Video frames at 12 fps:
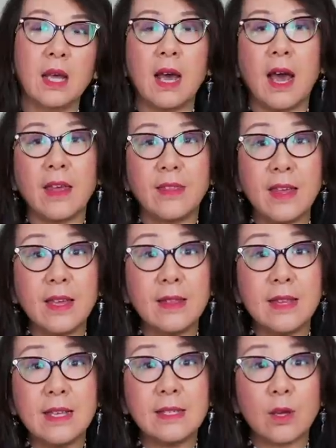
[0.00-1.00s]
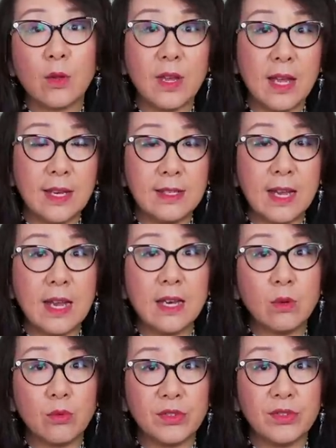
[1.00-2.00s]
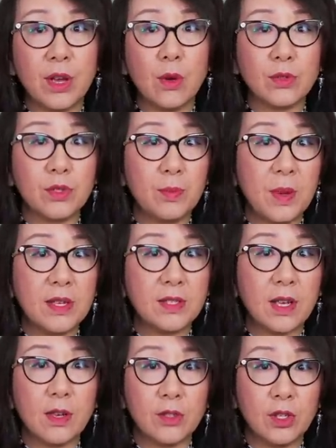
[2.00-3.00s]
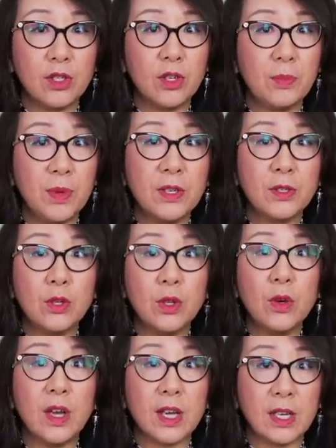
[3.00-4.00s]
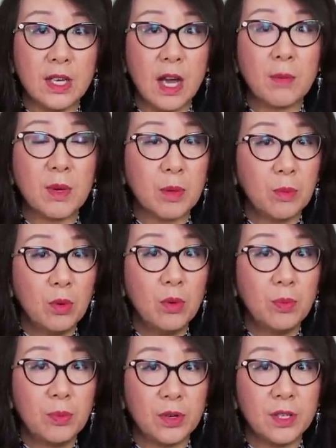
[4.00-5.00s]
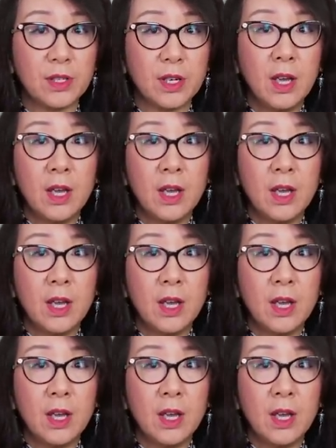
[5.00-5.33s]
I think these are the intended results based on Xi Jinping's new economic blueprint,